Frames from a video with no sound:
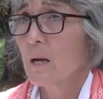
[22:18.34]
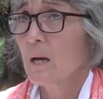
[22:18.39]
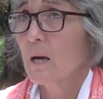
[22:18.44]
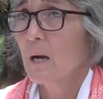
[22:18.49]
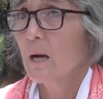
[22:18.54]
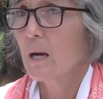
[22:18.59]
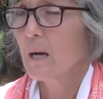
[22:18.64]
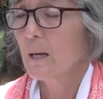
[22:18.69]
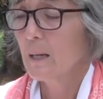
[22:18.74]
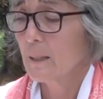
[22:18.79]

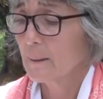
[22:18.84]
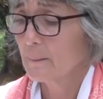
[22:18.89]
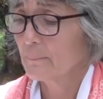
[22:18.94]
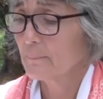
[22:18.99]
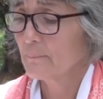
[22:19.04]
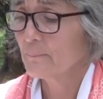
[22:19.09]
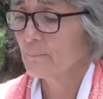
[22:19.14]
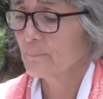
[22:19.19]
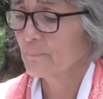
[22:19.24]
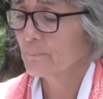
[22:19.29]

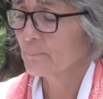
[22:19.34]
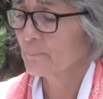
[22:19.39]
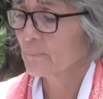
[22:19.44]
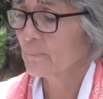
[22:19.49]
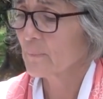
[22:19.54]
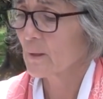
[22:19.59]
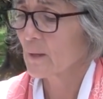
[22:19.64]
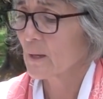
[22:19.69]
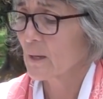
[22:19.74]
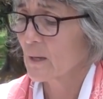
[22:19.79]

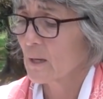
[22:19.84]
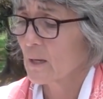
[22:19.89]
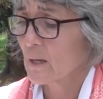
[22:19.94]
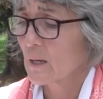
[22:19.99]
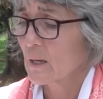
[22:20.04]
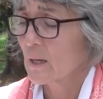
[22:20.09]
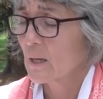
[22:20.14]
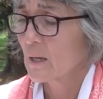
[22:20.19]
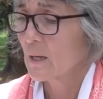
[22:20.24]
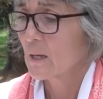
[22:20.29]

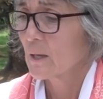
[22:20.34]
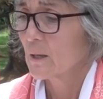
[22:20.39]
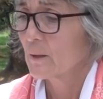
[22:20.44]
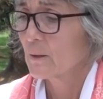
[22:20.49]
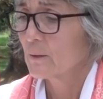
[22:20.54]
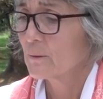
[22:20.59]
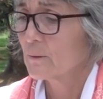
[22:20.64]
(silence)